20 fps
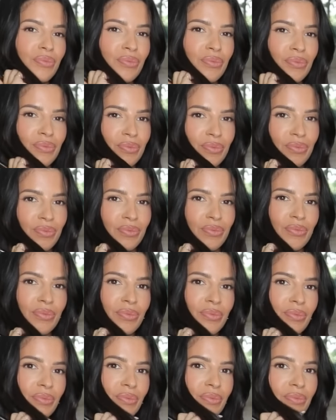
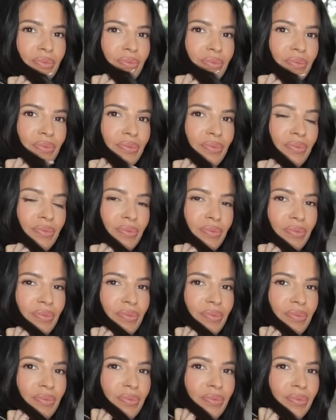
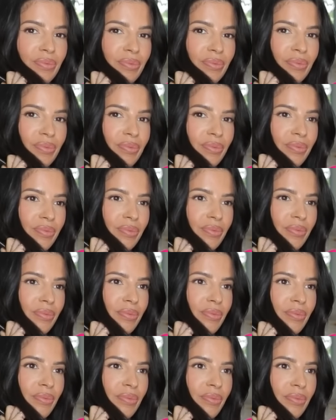
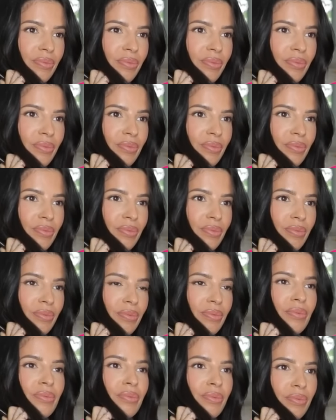
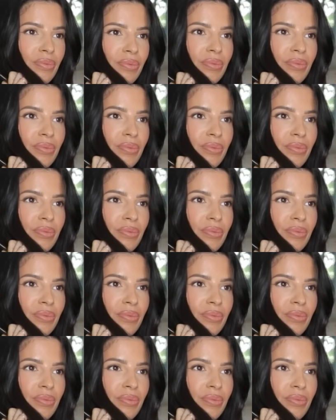This person isn't speaking.